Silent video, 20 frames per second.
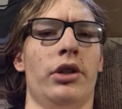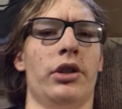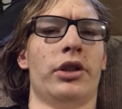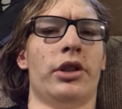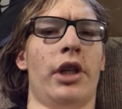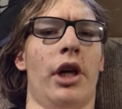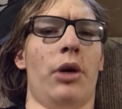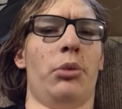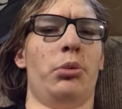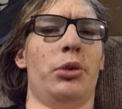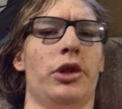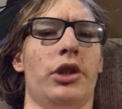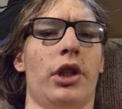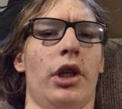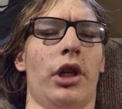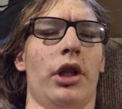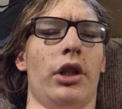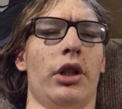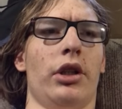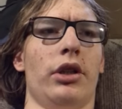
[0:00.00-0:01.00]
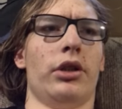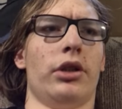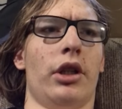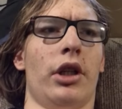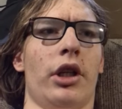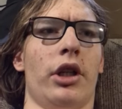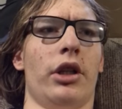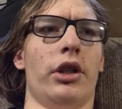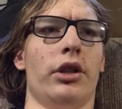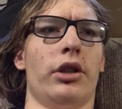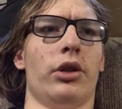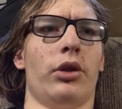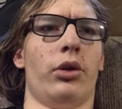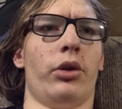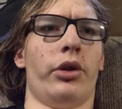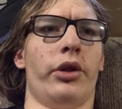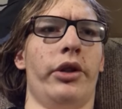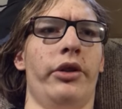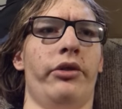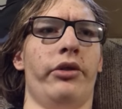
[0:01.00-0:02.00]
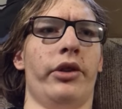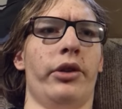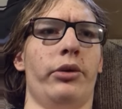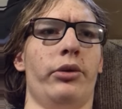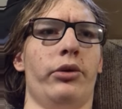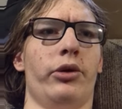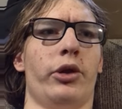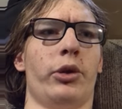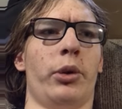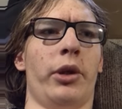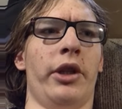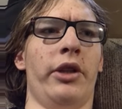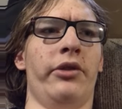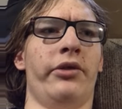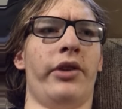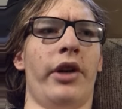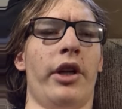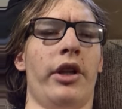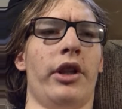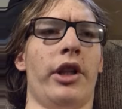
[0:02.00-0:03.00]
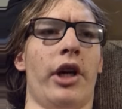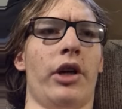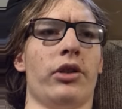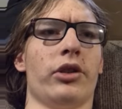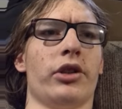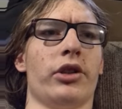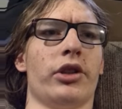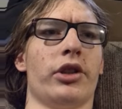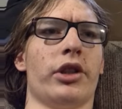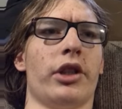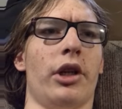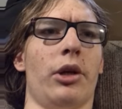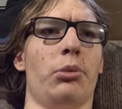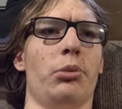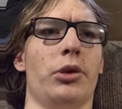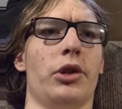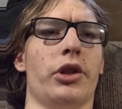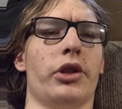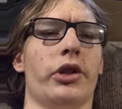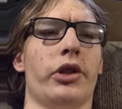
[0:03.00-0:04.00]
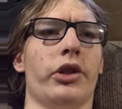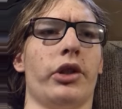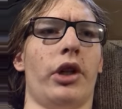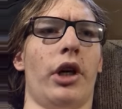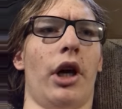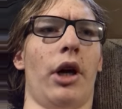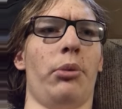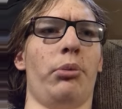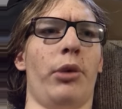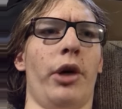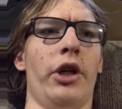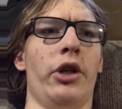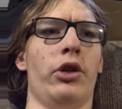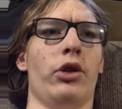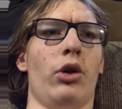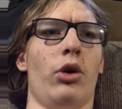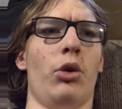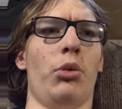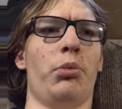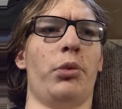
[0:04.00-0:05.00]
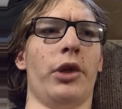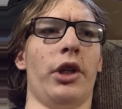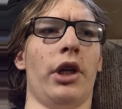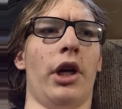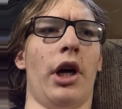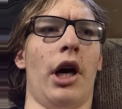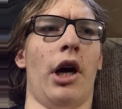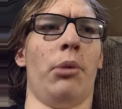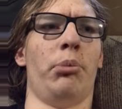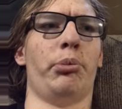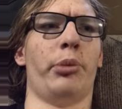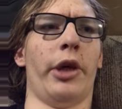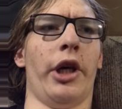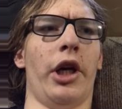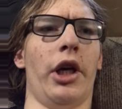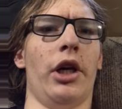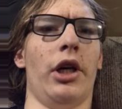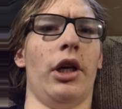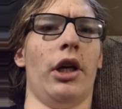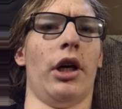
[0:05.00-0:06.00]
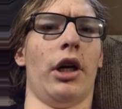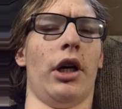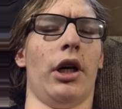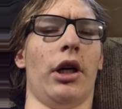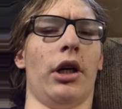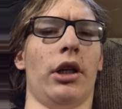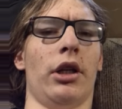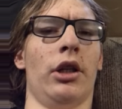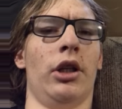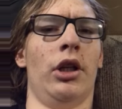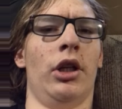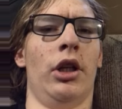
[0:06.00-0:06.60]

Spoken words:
subs, or even 25,000 subs, I might open up a